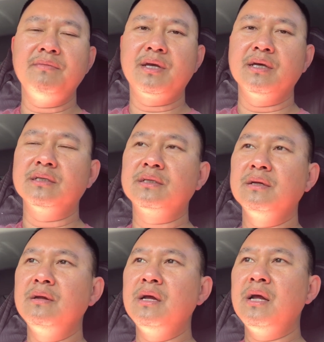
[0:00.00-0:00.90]
Because
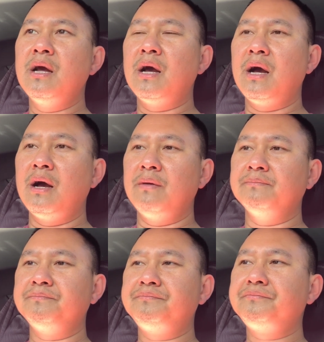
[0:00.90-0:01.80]

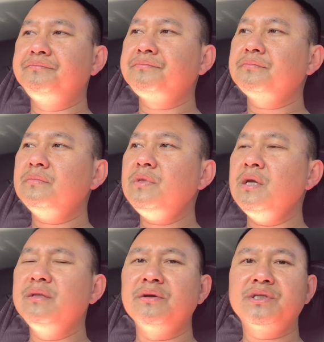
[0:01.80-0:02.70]

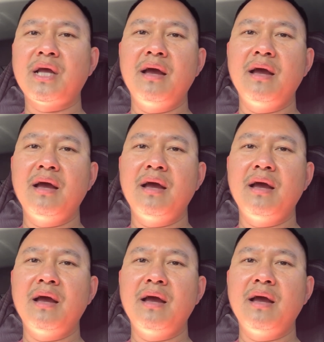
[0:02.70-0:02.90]
there's